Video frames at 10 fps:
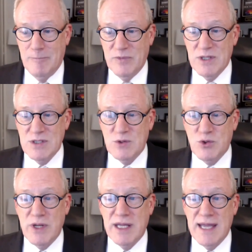Does
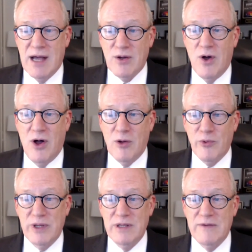drinking alcohol
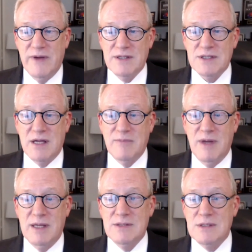really affect psych
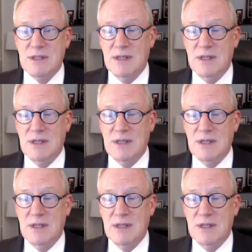meds?